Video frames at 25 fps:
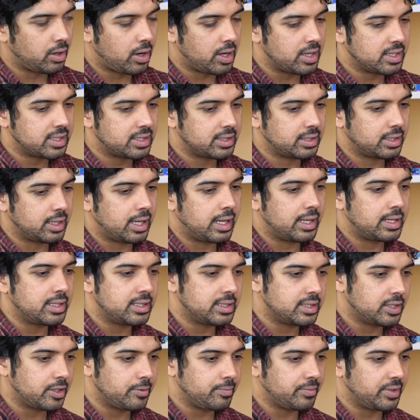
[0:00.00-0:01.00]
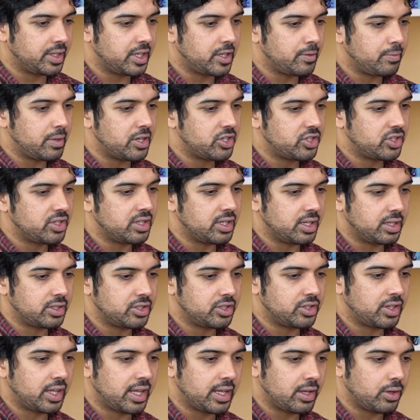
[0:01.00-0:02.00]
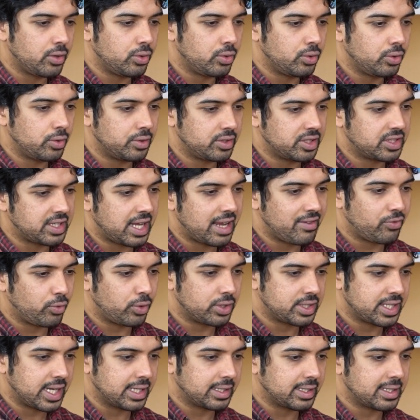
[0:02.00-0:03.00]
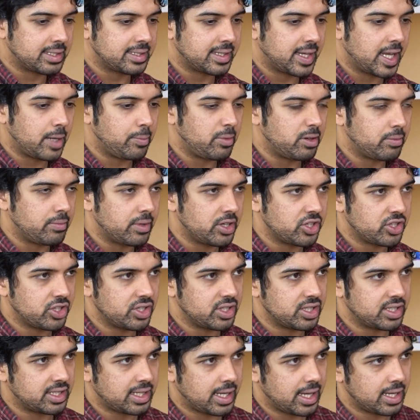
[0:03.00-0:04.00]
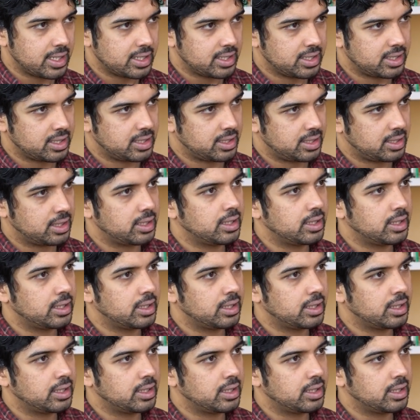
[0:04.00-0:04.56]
Nice. And the admission, does everyone take the same admissions test?